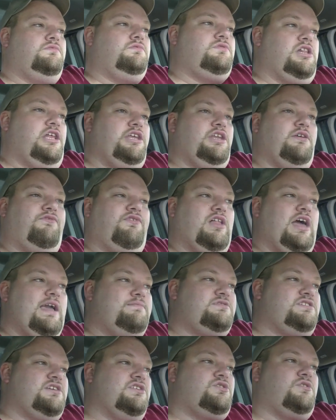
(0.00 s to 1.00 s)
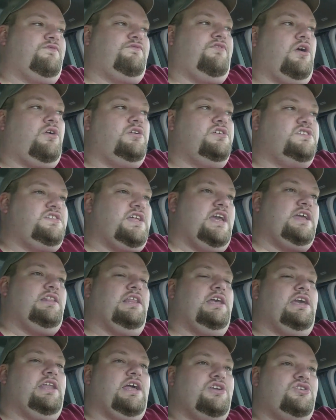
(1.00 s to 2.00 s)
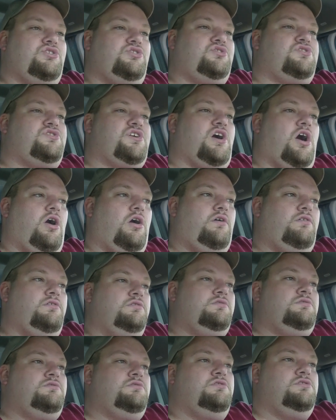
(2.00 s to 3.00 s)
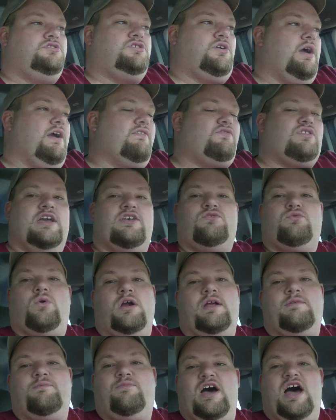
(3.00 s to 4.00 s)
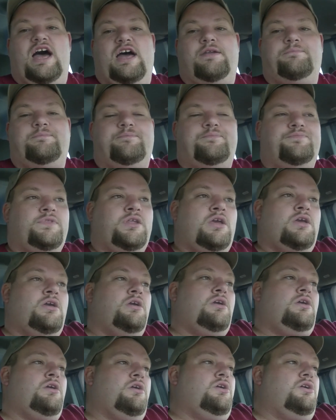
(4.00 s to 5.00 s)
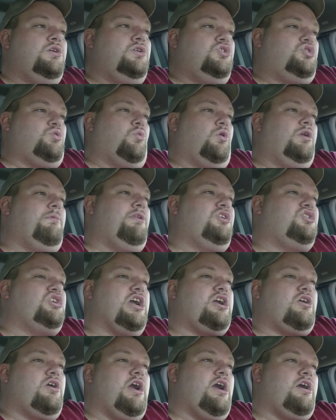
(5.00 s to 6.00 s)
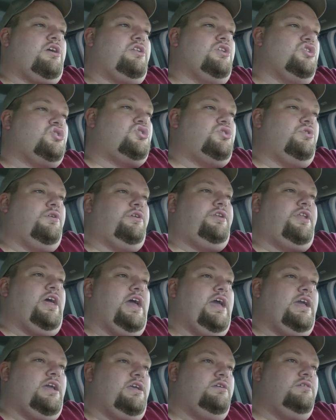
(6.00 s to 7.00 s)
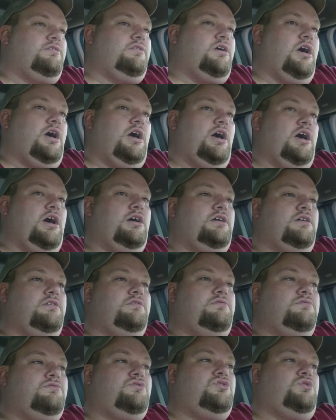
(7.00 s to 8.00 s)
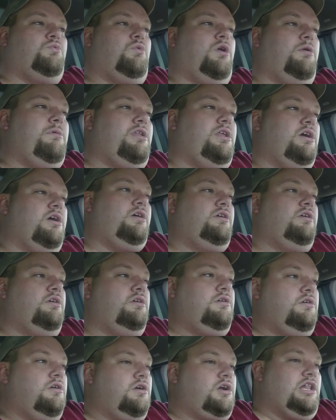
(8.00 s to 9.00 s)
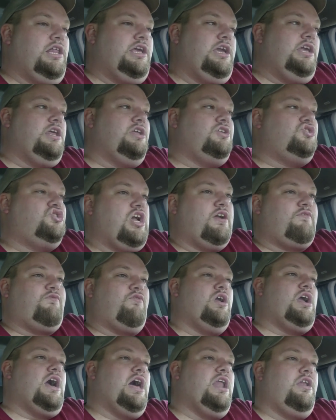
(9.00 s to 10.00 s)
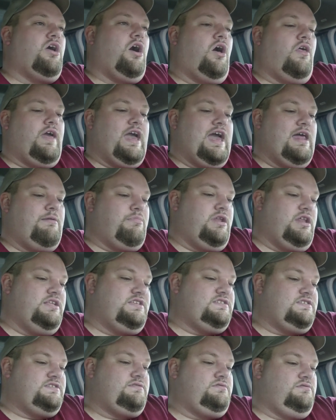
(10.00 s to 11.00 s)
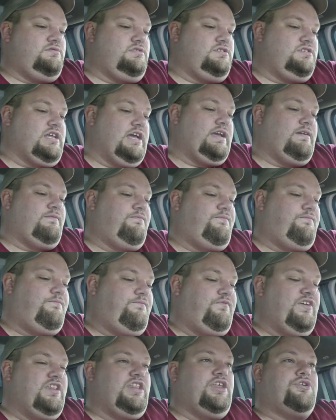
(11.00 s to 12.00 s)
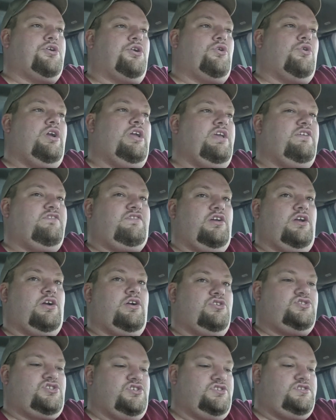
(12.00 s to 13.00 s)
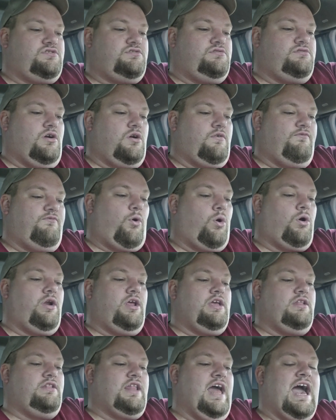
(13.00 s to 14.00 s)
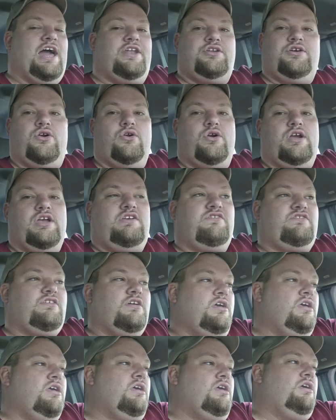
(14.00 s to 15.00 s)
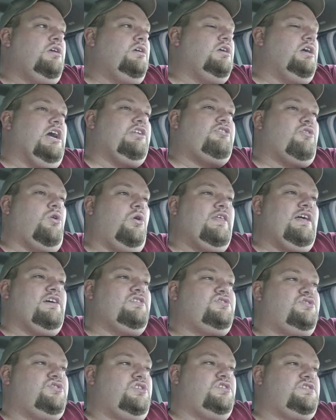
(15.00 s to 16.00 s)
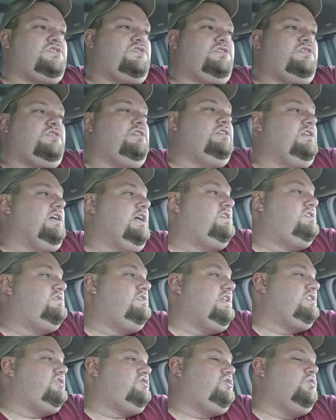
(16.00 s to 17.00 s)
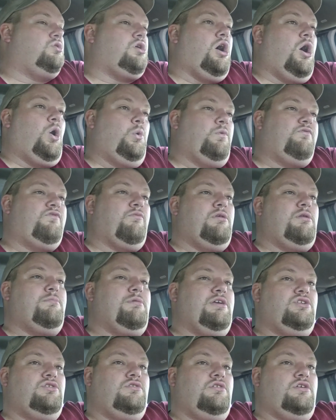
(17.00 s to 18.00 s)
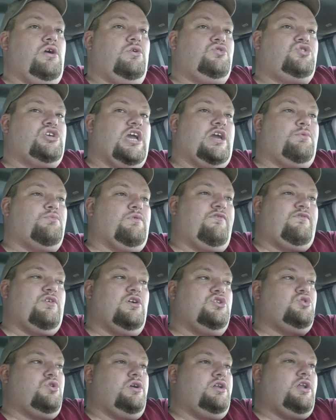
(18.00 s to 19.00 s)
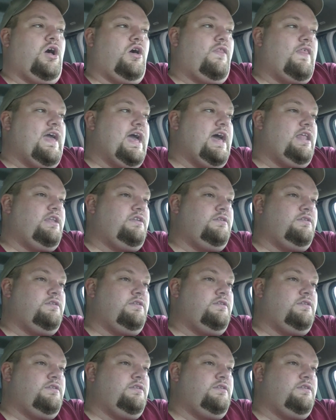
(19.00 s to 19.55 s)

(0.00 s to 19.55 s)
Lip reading: Cleaned the flame sensor, furnace stayed lit, as you saw. So everything's working fine. She wanted me to check her air conditioner today. She wanted me to clean it, check Freon and all that, but it's like 50 degrees here. It's just, or 49 degrees. And I told her that was just, that's too cold for me to be, you know, checking refrigerant and all that.